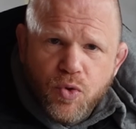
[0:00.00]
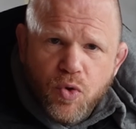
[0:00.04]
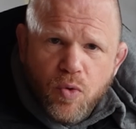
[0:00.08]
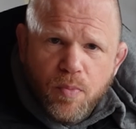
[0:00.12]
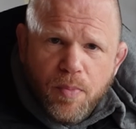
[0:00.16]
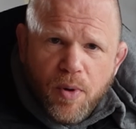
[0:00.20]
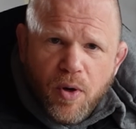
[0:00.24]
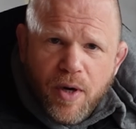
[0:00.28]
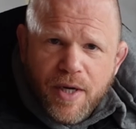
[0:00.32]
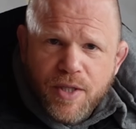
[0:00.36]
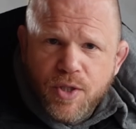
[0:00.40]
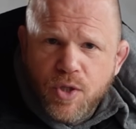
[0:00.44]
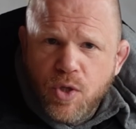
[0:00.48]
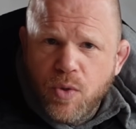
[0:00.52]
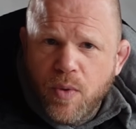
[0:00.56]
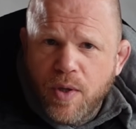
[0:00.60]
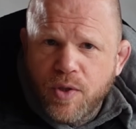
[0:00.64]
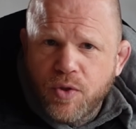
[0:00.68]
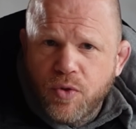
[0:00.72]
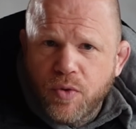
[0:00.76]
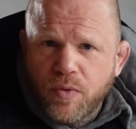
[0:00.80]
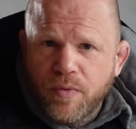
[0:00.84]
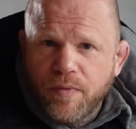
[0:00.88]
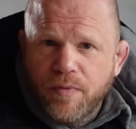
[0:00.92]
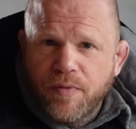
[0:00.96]
you'll buy a
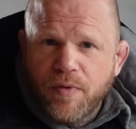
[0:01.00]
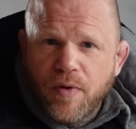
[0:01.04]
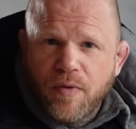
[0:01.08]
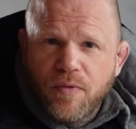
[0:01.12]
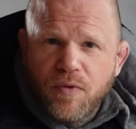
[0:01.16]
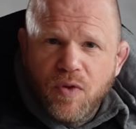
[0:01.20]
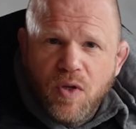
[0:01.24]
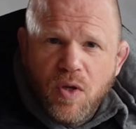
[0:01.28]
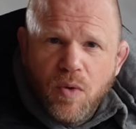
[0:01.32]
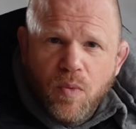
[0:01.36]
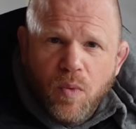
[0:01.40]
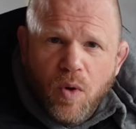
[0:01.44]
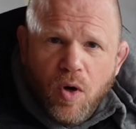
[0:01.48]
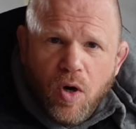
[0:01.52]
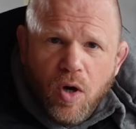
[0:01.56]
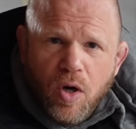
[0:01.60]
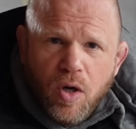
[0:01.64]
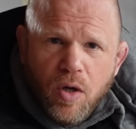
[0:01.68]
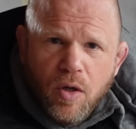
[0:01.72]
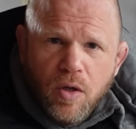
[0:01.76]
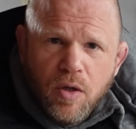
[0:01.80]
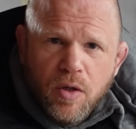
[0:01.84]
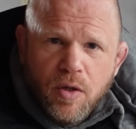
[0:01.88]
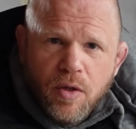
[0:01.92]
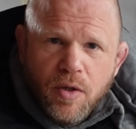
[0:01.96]
250
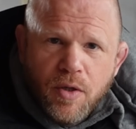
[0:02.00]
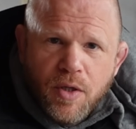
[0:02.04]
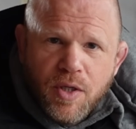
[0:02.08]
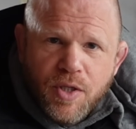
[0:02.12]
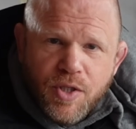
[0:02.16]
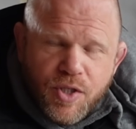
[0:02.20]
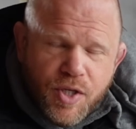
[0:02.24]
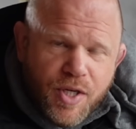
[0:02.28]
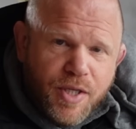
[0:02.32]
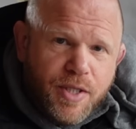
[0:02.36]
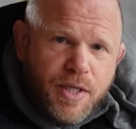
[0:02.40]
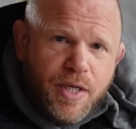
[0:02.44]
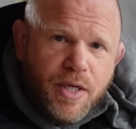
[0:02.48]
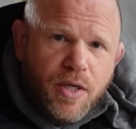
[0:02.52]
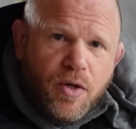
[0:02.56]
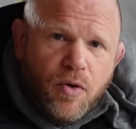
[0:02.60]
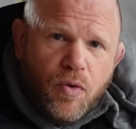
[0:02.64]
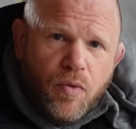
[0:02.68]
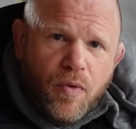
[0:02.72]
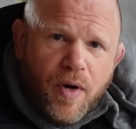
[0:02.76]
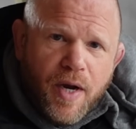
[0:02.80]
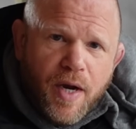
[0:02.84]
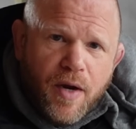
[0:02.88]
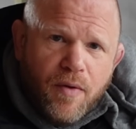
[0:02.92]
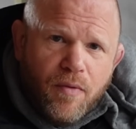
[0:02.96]
watt shitty
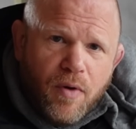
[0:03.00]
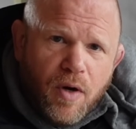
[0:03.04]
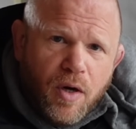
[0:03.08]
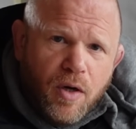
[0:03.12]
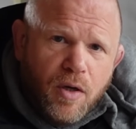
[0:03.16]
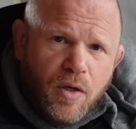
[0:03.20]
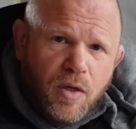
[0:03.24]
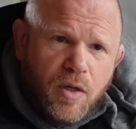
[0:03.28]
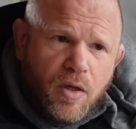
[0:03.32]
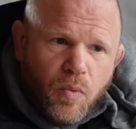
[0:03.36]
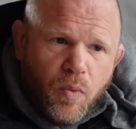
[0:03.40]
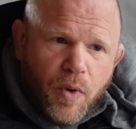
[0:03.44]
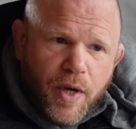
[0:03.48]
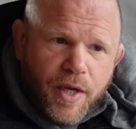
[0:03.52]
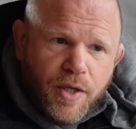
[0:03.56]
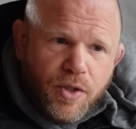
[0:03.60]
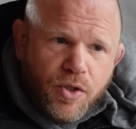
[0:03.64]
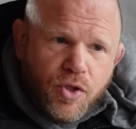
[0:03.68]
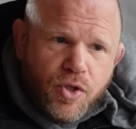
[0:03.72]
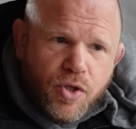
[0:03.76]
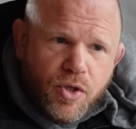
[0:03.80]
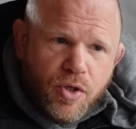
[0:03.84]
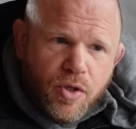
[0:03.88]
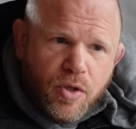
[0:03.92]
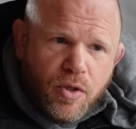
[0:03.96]
Carrera,
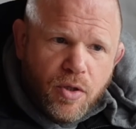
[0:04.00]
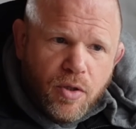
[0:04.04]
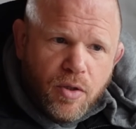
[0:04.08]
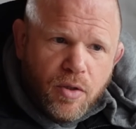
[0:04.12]
which